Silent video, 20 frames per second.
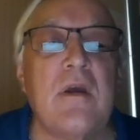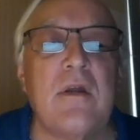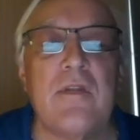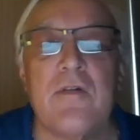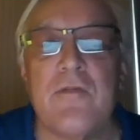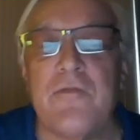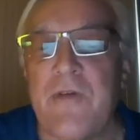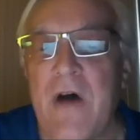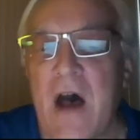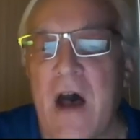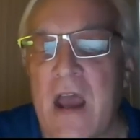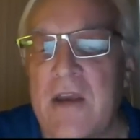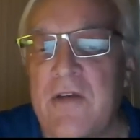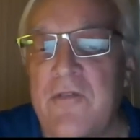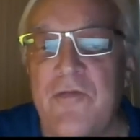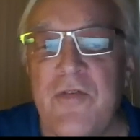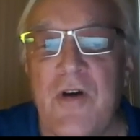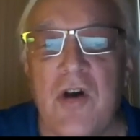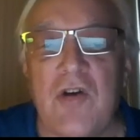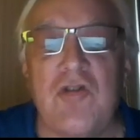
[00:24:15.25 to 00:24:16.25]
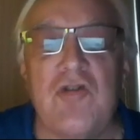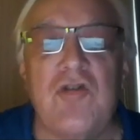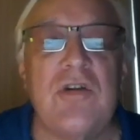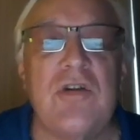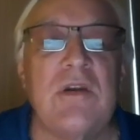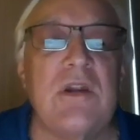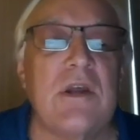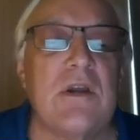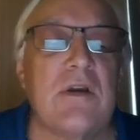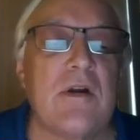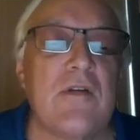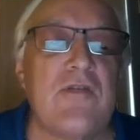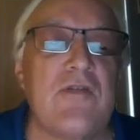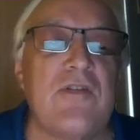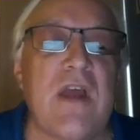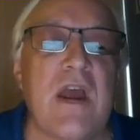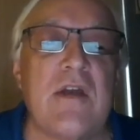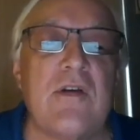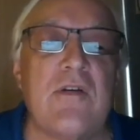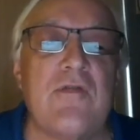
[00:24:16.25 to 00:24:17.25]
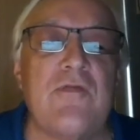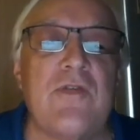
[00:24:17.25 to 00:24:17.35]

the find function in our standard